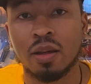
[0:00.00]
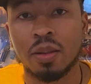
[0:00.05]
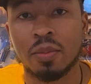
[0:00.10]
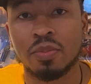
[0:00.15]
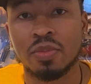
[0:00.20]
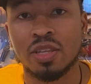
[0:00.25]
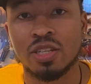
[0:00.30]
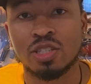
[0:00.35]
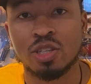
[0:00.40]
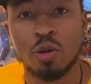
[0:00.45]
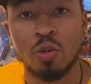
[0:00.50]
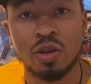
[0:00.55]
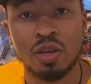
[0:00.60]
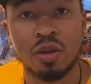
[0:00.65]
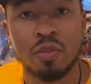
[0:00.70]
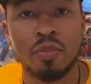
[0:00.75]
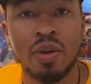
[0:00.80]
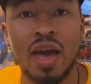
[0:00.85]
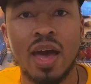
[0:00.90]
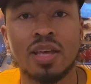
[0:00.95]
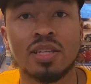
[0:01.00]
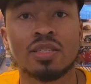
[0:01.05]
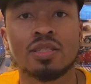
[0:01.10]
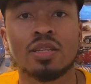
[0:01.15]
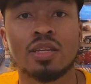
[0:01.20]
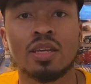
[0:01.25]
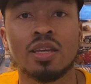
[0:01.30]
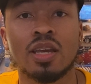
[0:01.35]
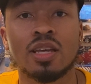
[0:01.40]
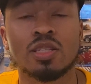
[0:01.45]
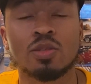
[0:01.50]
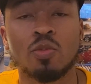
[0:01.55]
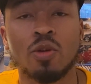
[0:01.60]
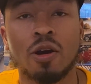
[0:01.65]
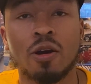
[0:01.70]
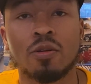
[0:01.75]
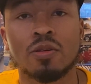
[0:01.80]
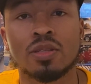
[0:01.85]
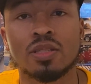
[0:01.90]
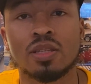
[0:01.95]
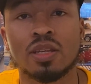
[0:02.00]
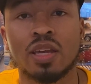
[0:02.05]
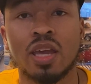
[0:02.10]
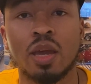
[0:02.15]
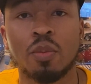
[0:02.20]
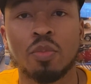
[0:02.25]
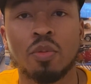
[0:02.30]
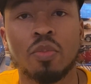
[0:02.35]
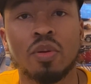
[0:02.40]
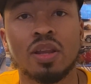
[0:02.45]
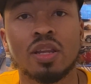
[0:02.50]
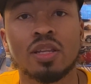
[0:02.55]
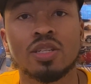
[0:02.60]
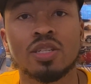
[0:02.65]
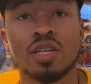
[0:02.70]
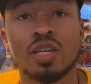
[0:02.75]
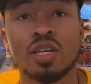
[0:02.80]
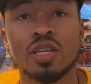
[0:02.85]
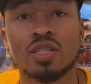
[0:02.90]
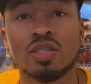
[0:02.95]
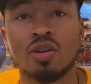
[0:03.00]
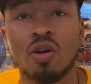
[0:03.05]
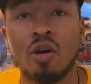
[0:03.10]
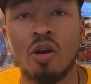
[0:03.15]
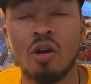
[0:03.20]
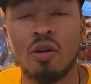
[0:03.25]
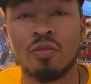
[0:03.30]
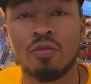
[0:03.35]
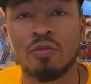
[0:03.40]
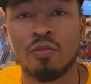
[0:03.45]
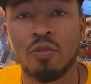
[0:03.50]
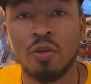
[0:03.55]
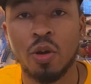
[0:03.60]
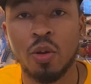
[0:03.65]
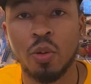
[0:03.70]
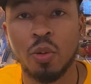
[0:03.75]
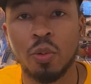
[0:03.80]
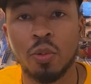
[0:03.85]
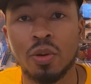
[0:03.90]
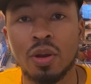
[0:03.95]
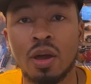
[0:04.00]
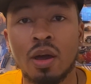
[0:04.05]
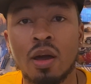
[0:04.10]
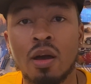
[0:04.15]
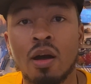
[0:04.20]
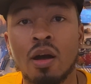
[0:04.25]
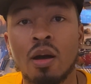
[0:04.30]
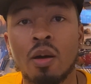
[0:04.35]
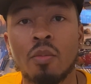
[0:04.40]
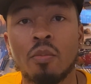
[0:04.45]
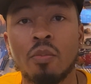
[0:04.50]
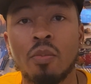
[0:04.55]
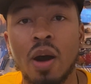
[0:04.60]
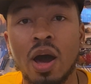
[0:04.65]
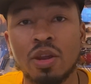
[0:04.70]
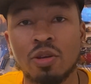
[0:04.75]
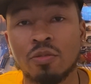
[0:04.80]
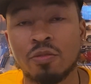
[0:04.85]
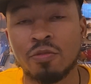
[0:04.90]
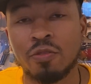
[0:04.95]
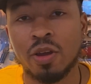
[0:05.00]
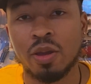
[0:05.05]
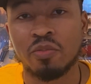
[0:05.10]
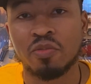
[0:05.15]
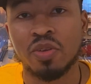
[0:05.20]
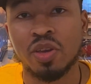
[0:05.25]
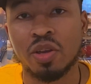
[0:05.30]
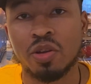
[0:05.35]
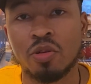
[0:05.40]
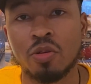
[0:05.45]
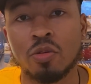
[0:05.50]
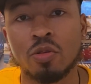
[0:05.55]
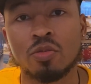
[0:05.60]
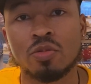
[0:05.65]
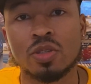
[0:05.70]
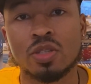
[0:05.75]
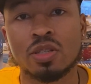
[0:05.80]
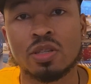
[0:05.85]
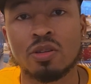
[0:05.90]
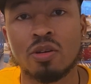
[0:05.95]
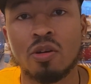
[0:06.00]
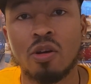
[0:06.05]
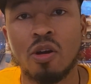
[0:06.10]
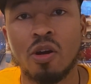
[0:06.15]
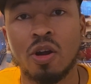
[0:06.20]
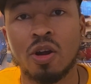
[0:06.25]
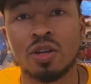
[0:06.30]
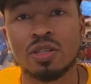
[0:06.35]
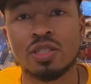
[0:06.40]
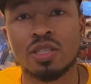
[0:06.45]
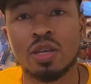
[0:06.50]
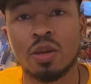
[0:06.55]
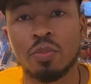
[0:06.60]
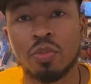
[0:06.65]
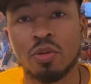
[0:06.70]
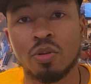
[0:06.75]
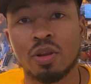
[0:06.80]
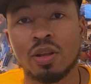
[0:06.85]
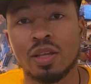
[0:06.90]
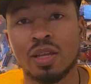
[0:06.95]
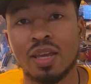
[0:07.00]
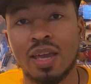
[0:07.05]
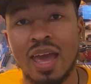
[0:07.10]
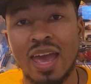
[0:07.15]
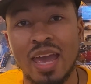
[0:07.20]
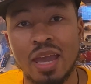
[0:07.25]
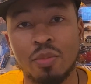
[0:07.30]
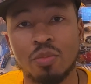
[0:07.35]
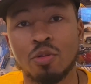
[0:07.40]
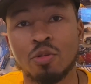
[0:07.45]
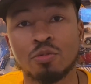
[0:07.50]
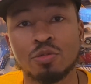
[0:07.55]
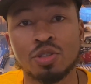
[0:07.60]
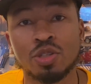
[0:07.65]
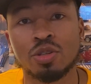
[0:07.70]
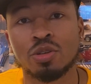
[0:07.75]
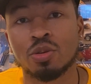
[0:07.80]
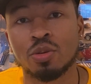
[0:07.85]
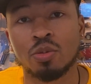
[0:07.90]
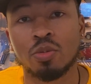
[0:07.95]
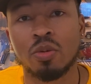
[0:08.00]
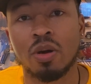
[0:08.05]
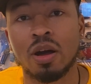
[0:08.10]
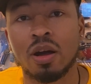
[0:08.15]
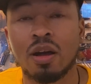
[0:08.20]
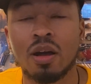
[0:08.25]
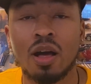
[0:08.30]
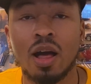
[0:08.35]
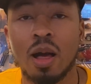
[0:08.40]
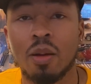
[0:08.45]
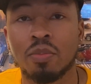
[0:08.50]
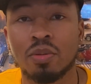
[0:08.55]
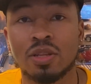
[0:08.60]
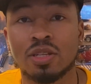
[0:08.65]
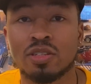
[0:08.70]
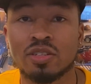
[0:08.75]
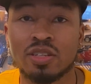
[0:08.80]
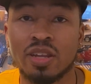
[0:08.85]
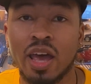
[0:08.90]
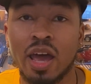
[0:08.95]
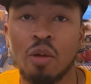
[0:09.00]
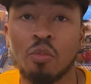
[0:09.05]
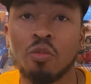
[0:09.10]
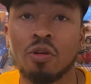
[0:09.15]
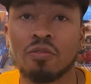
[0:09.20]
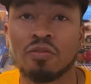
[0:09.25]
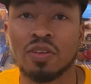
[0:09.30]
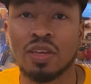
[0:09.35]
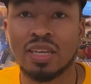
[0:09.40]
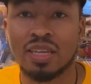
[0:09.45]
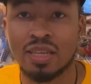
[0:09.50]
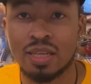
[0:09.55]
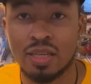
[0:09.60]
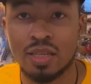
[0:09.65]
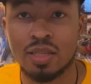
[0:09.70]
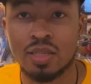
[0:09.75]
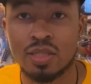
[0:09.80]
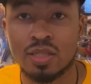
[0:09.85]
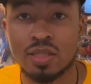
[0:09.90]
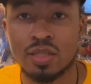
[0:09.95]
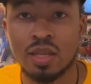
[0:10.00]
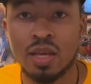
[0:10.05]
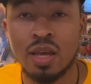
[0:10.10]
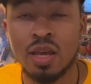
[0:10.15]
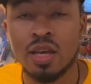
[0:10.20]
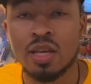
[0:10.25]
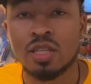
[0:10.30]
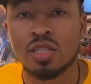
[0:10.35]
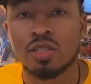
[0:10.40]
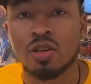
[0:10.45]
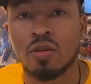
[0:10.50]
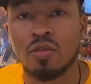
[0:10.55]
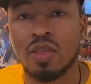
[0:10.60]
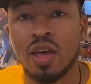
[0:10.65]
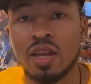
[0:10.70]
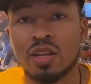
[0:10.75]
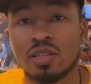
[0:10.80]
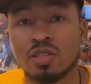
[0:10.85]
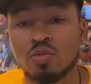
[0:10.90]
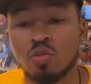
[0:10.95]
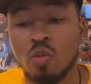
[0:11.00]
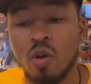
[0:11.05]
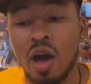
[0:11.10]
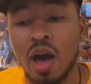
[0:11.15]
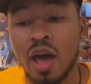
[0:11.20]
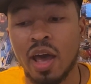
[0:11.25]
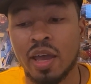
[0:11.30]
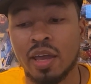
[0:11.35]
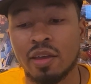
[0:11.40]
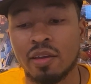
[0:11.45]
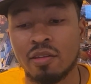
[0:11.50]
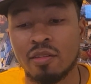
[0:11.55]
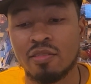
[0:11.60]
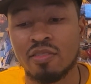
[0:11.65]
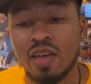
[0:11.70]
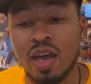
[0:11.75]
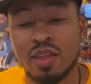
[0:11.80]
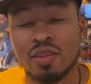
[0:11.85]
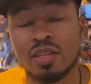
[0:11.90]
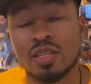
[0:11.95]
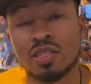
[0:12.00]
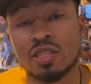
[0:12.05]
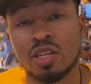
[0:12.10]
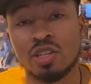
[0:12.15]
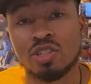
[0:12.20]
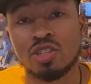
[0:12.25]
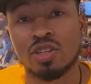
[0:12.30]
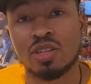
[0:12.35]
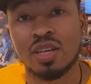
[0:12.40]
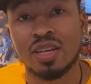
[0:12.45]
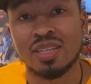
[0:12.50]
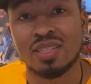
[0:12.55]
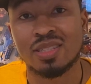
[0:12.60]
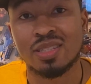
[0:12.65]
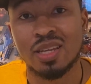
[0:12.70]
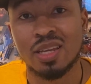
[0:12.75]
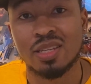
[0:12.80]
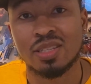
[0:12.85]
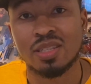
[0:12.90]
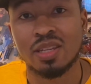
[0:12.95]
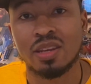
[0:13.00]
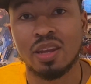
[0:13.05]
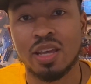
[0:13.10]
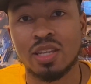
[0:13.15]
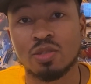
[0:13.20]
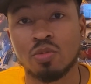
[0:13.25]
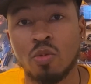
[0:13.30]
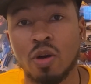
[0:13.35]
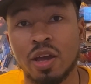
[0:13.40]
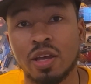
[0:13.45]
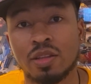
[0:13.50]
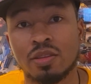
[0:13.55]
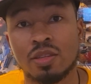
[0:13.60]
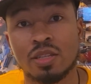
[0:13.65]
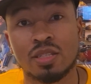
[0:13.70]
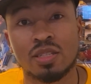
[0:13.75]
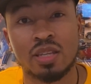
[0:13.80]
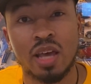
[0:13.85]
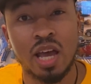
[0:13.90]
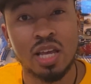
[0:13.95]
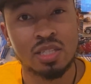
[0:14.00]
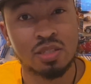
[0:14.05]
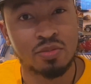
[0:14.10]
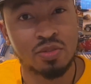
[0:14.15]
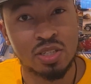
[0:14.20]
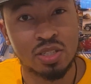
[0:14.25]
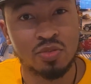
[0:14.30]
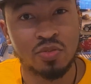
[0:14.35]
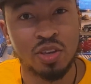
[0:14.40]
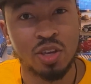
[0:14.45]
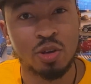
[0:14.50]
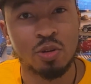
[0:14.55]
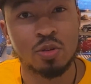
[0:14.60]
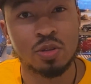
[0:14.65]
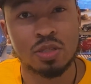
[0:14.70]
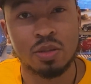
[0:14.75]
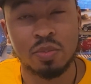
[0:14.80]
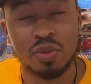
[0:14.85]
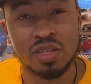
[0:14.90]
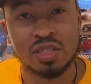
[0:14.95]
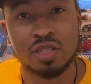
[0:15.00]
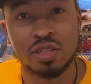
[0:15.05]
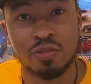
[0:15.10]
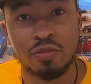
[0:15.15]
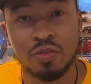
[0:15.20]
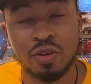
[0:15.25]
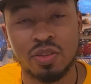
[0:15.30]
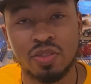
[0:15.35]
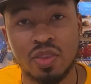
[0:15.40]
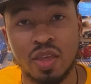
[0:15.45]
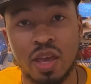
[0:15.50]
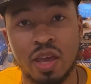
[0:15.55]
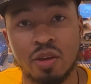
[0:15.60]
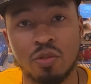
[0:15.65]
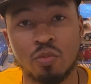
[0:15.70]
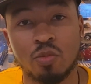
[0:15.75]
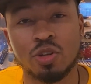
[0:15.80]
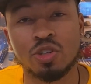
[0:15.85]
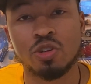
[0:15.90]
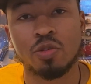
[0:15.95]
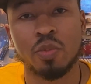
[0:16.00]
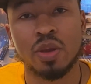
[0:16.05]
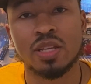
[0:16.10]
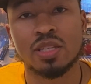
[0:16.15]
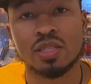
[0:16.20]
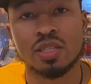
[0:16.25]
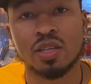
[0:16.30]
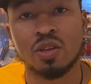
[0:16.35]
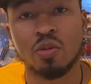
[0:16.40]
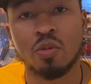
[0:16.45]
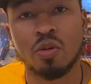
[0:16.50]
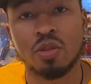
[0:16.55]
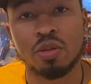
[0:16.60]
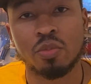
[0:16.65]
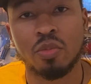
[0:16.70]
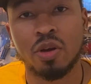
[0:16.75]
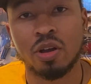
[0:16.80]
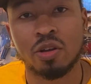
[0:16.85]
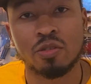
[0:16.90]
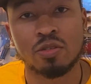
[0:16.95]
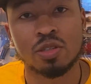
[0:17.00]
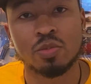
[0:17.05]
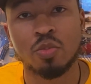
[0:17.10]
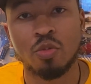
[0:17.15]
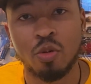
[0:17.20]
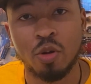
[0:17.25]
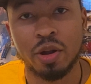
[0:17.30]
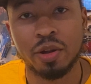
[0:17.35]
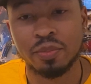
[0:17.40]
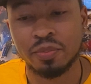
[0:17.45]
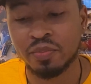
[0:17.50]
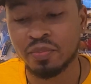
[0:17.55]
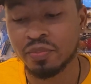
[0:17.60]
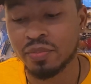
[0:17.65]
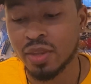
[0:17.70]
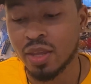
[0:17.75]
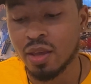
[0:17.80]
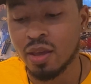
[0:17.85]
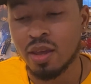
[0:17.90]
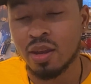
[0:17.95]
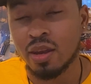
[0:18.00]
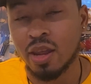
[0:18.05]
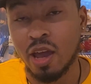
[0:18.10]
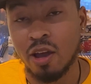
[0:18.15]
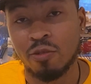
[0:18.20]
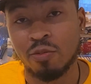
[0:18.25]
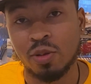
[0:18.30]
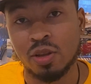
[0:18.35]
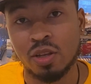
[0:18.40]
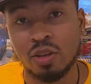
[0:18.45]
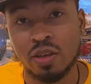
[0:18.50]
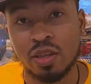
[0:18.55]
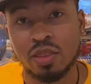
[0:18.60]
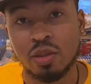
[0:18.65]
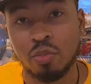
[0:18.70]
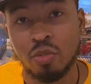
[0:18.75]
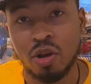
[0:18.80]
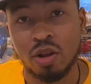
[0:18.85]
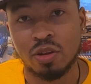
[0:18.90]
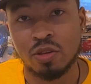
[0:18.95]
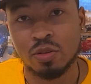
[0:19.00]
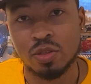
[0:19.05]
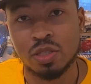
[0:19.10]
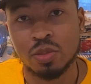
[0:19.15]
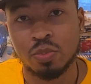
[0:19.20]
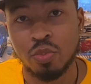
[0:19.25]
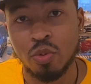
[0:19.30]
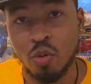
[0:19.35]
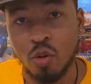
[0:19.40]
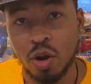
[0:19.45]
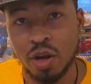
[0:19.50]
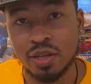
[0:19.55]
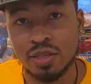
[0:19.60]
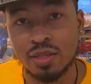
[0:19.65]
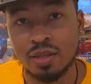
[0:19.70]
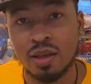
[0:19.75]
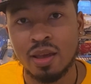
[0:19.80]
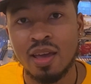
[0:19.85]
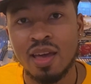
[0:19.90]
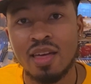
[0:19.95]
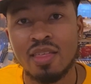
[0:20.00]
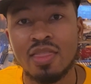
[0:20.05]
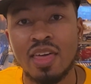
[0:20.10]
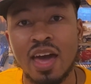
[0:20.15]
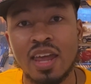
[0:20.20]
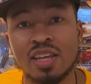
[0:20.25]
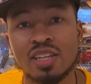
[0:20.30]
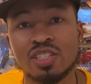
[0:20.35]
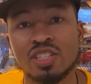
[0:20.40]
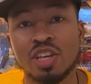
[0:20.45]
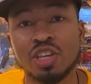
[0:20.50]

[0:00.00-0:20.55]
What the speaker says: the towing capacity as well as the capabilities off-road, body on frame vehicles are typically able to accomplish that with ease. So that is why that distinction exists, and that's why the size of this vehicle is a bit different than what you may see on the Bronco Sport. Now, if we look at the Bronco Sport, that is a